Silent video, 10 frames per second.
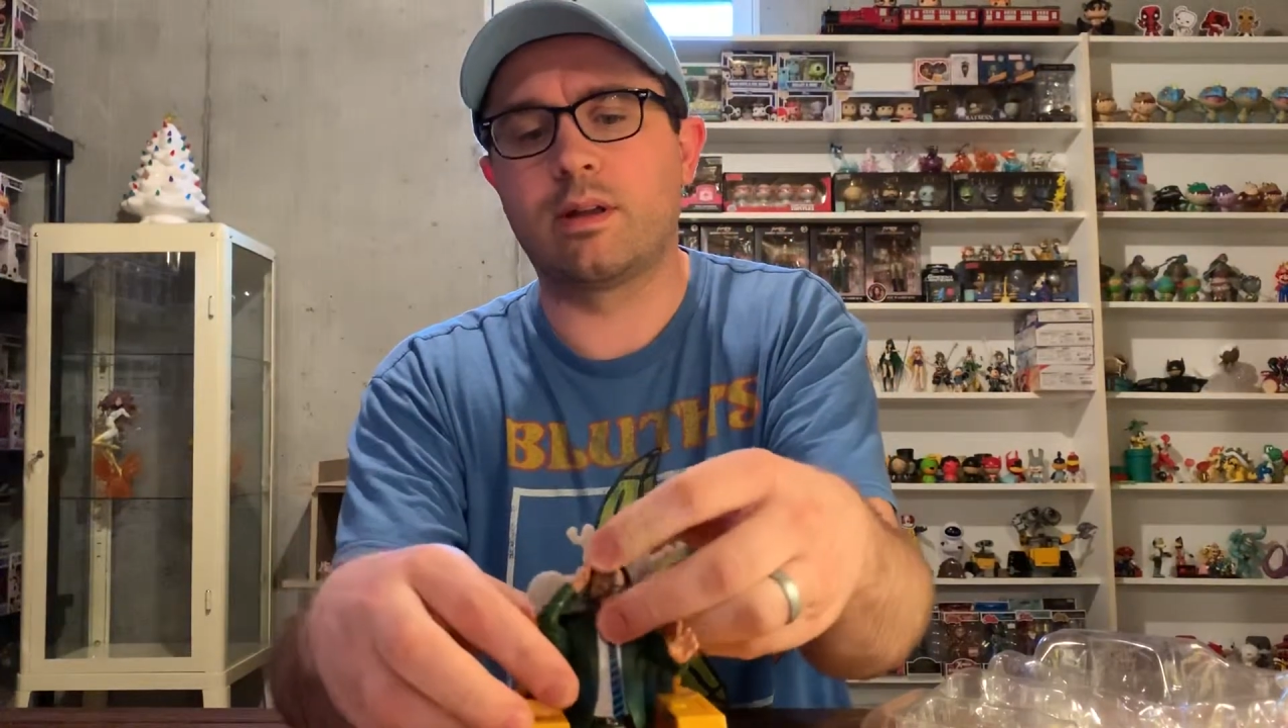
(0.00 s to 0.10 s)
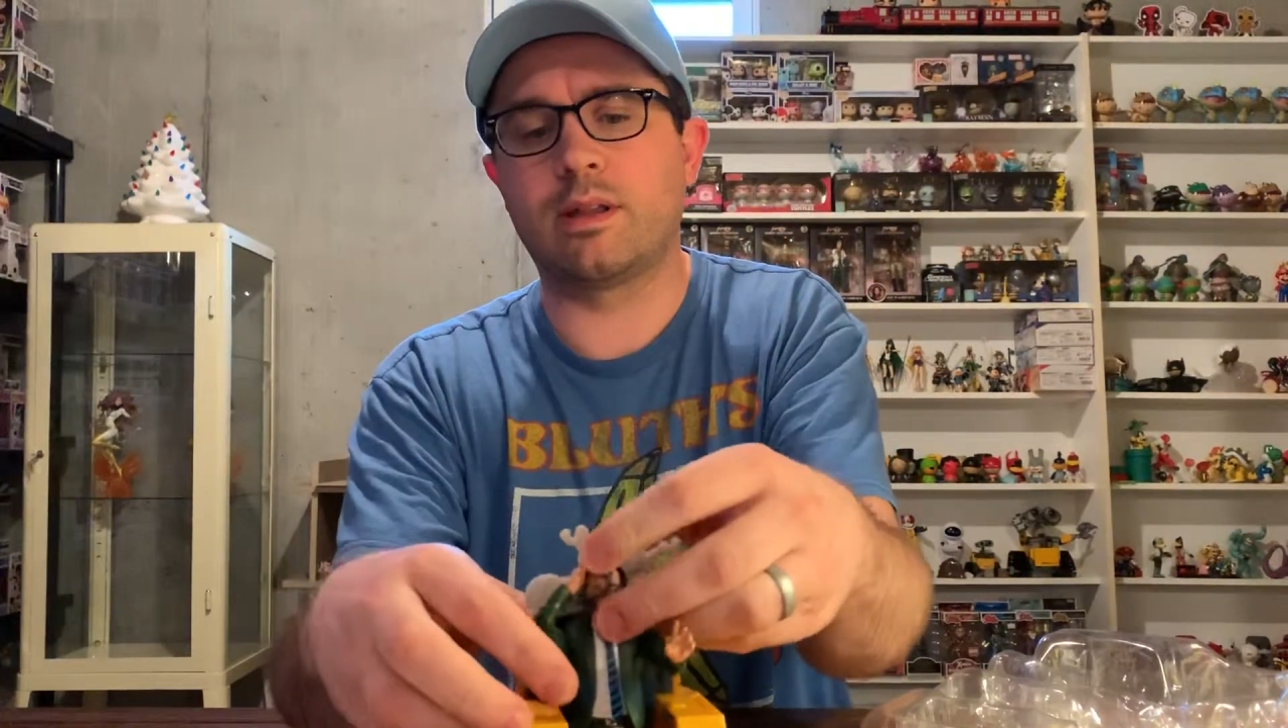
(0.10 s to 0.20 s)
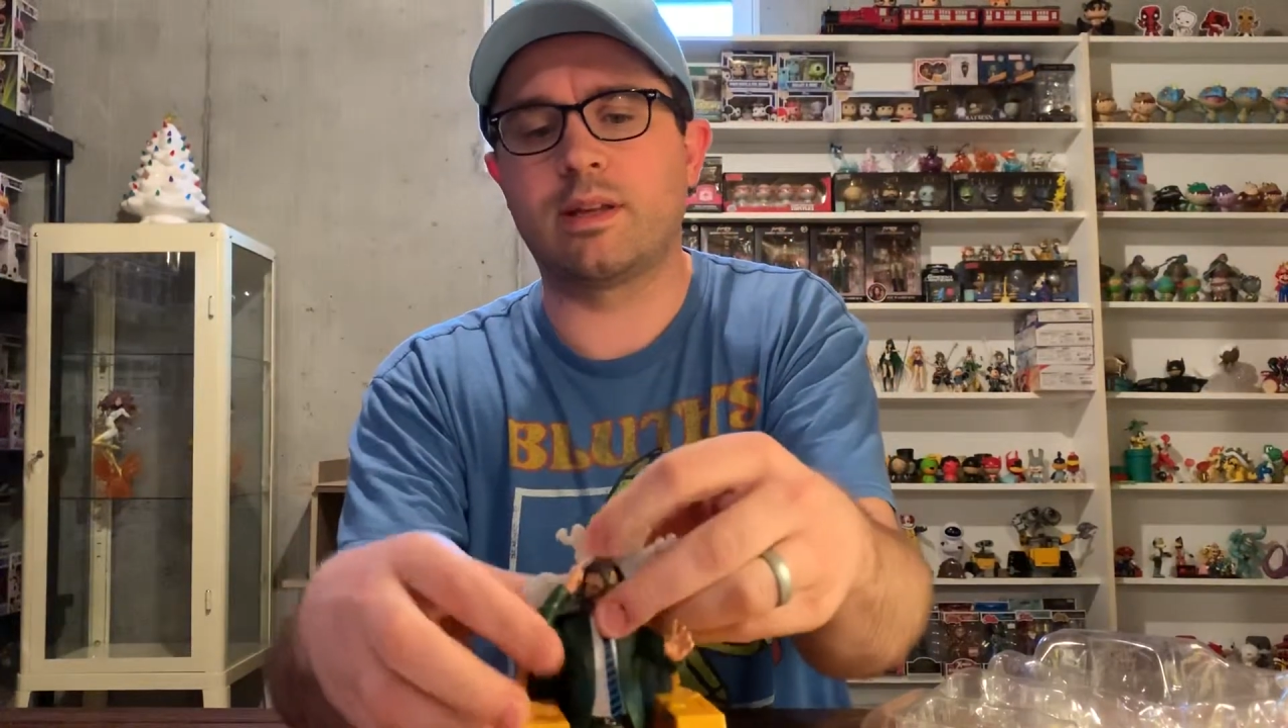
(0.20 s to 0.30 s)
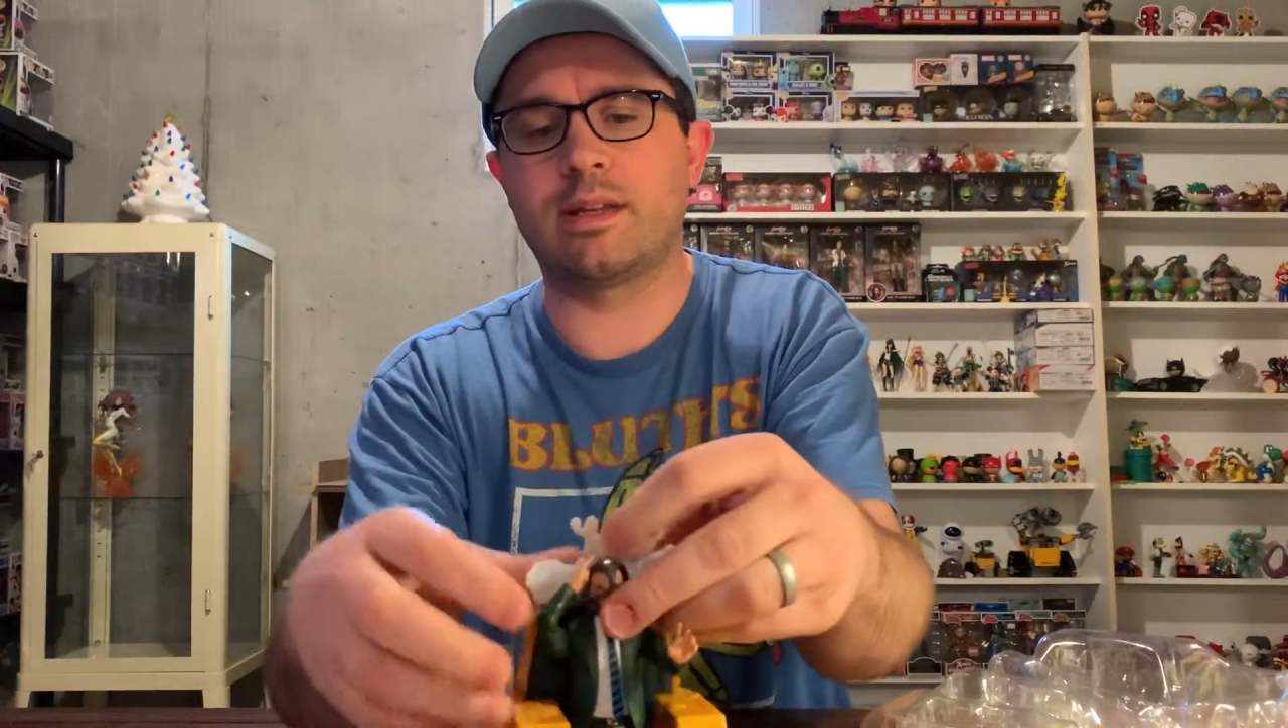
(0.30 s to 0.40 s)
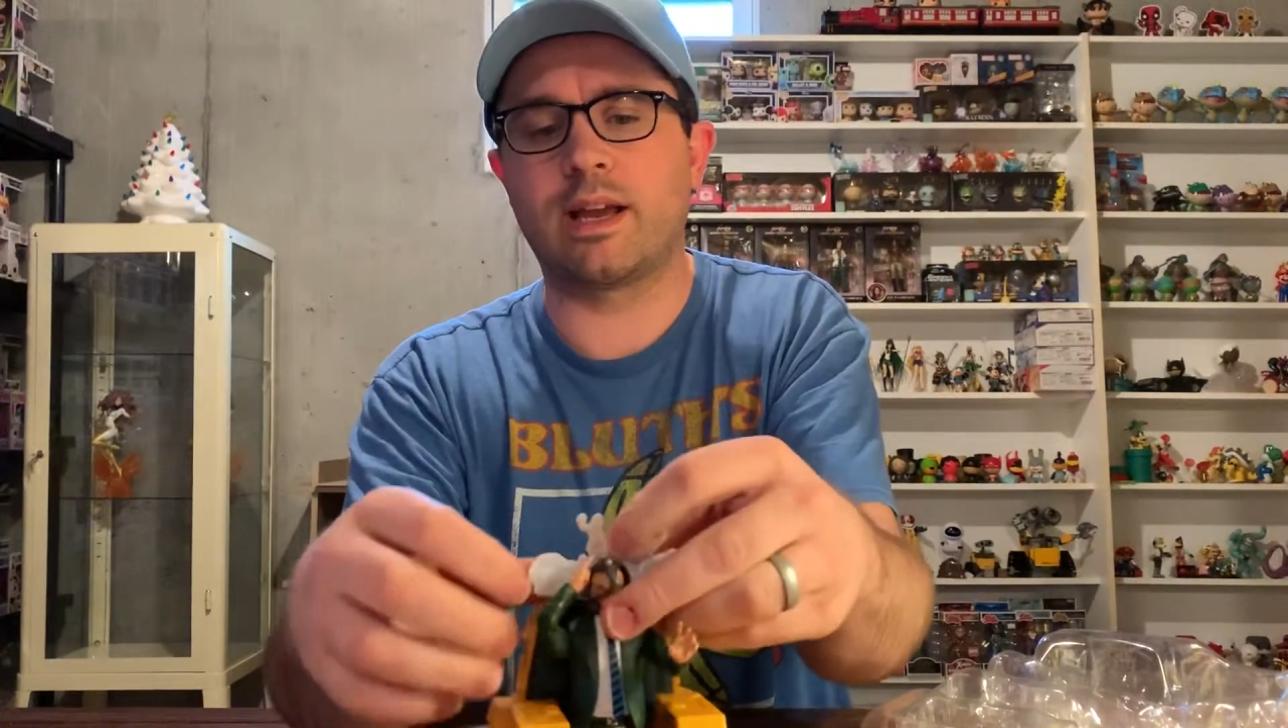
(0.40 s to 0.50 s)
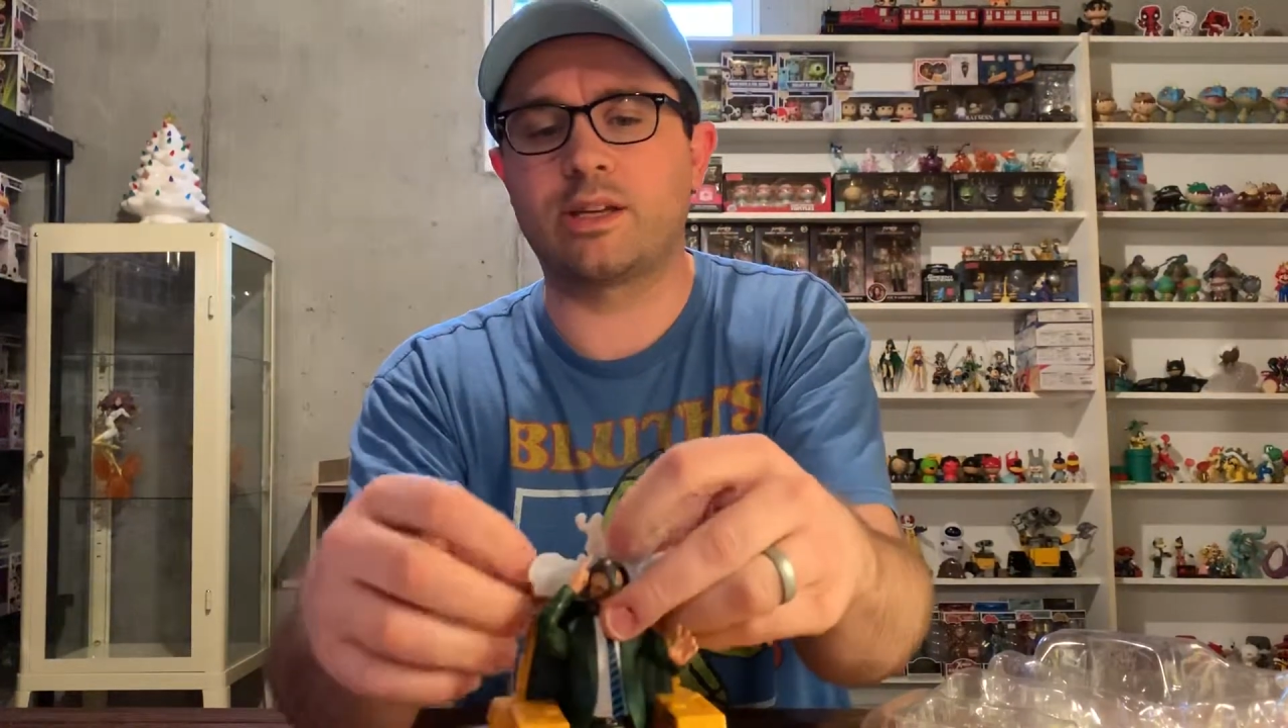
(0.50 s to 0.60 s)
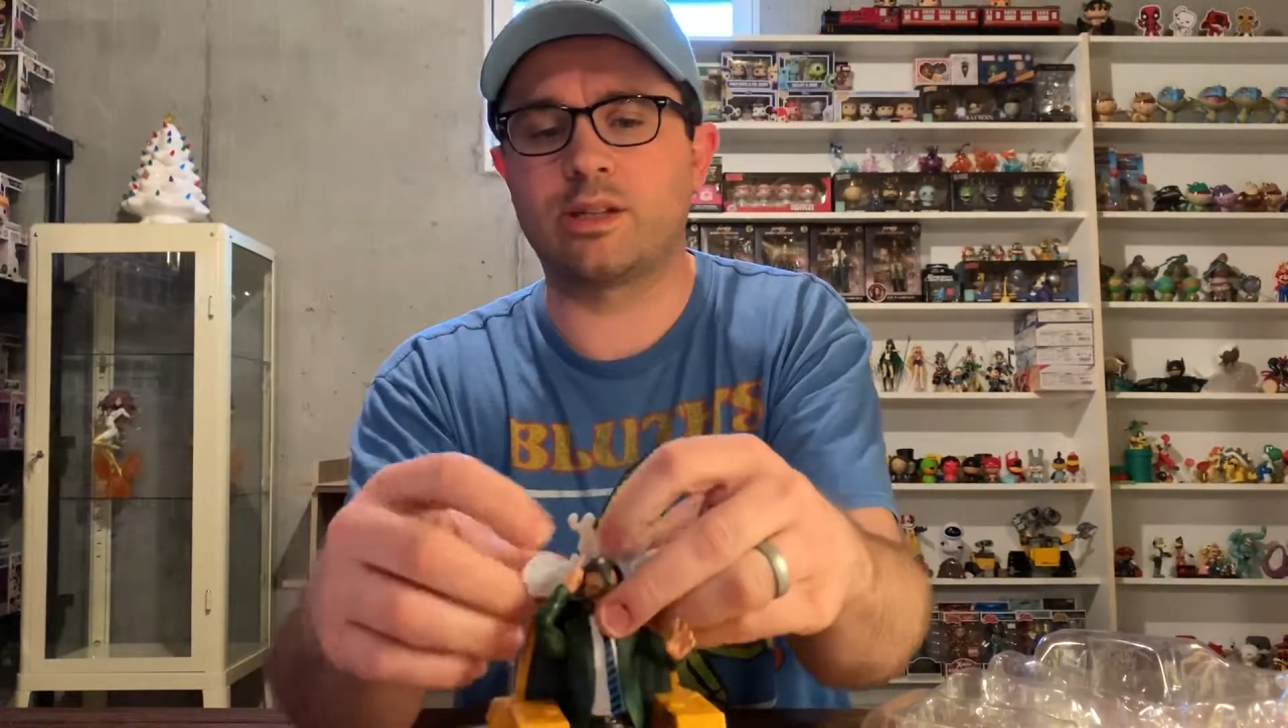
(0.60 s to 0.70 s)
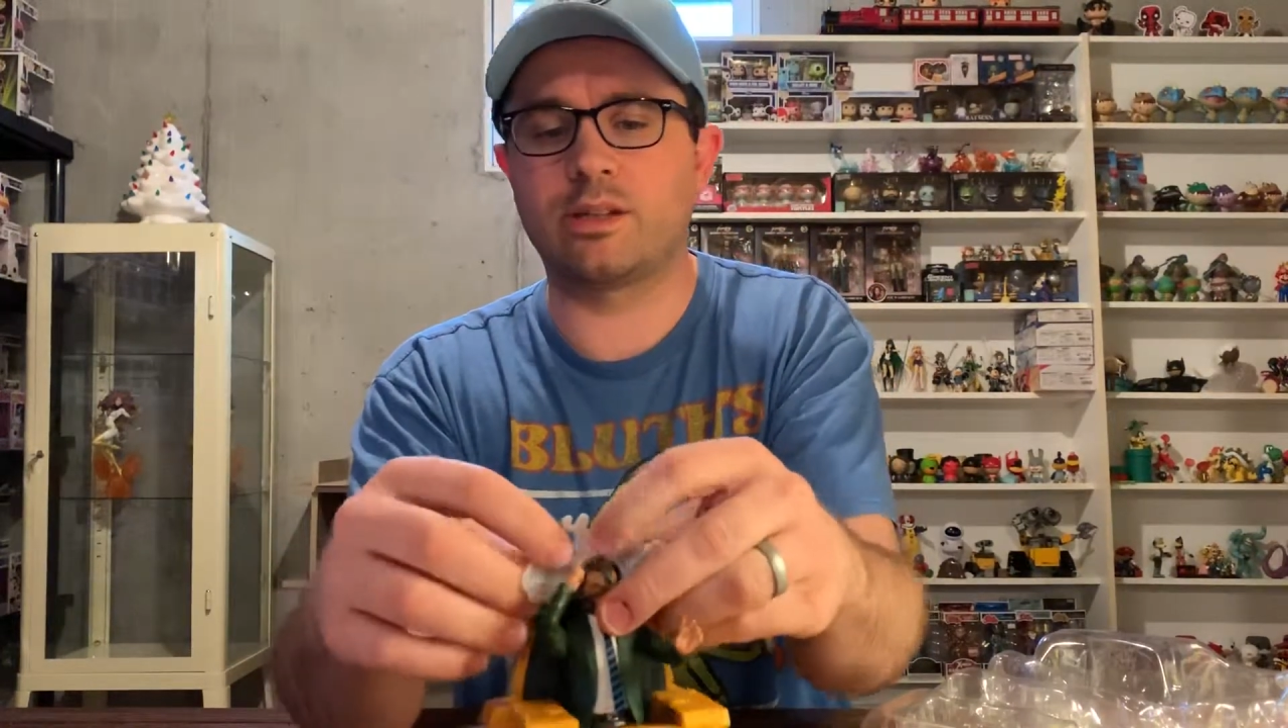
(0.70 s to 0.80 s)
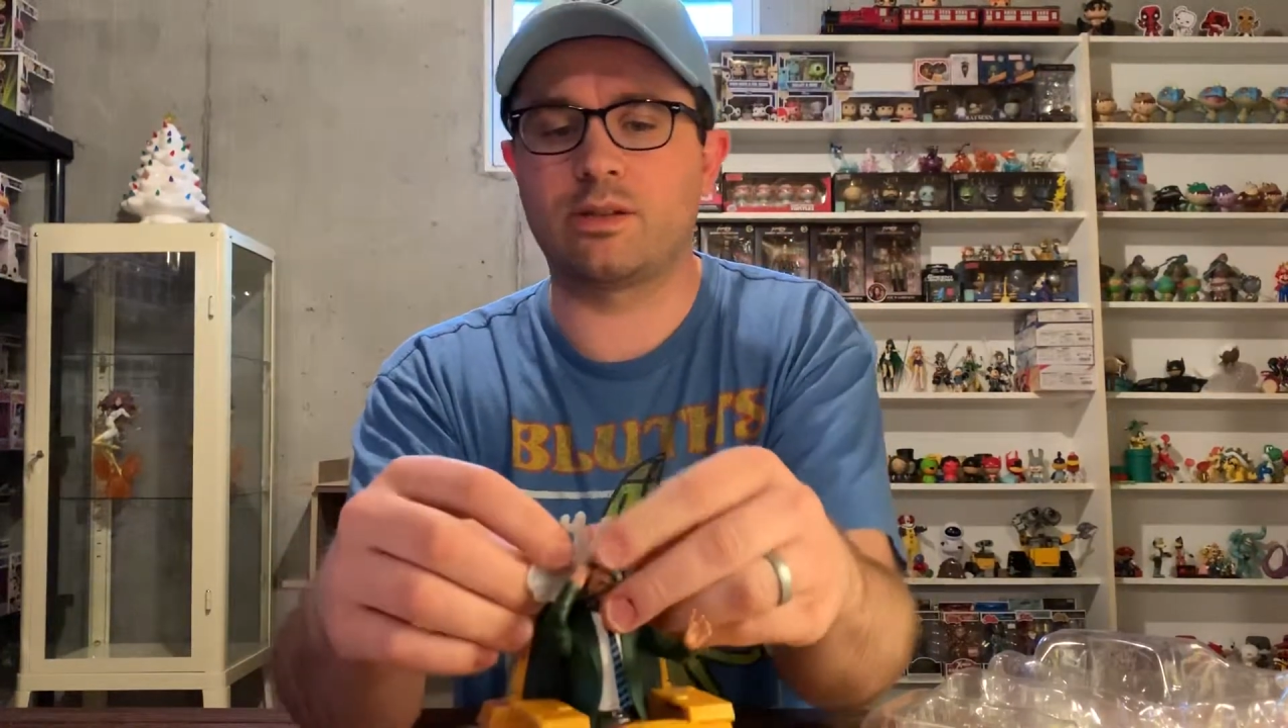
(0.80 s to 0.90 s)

that attaches